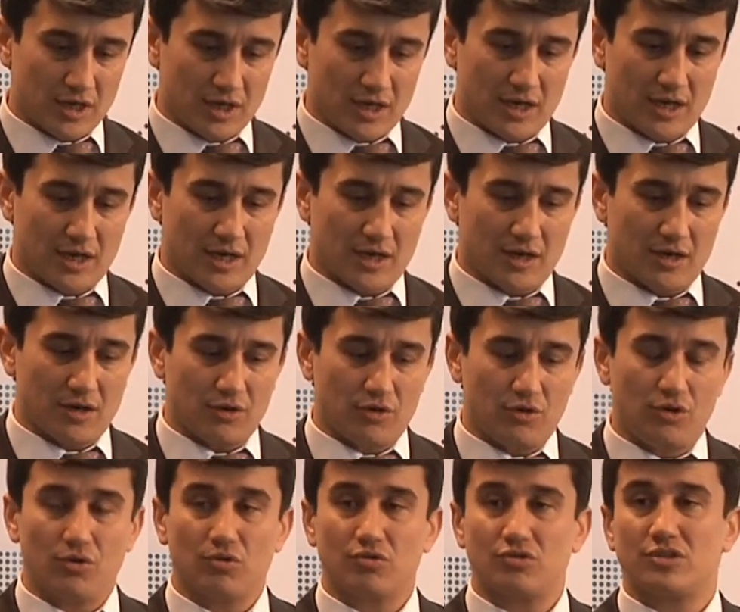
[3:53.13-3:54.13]
uh,
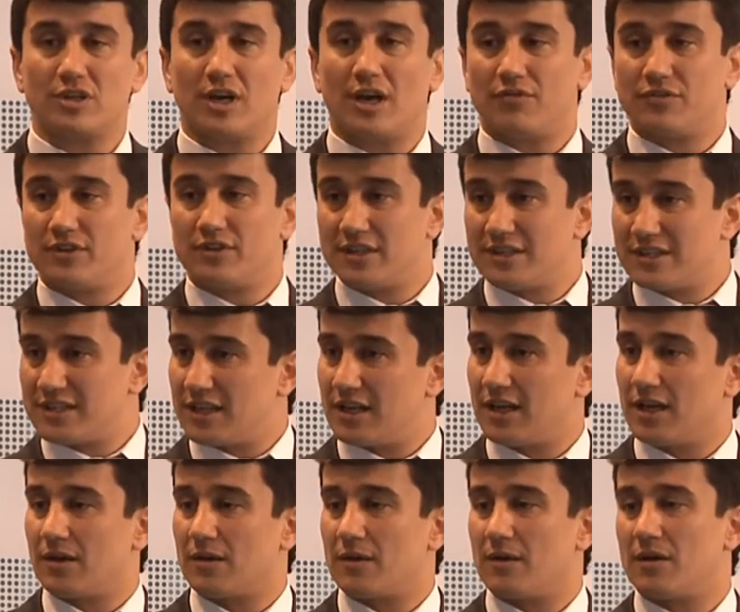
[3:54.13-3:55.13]
news after
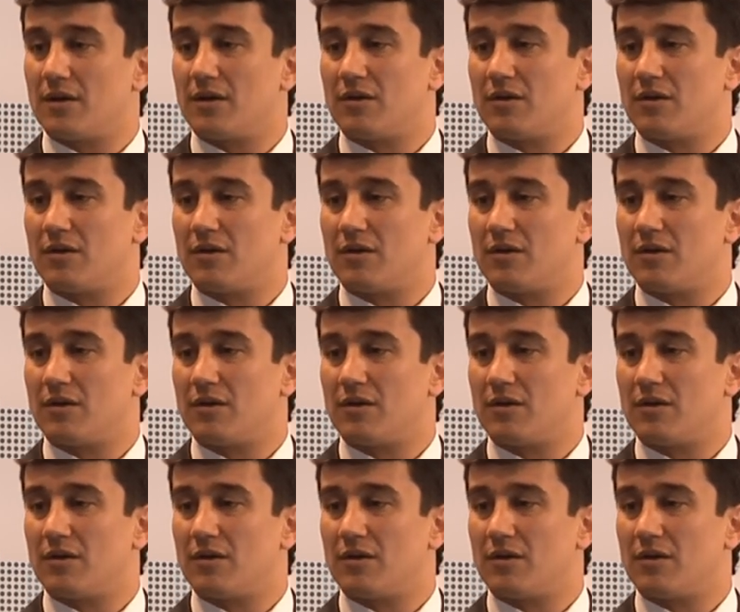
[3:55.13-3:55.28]
the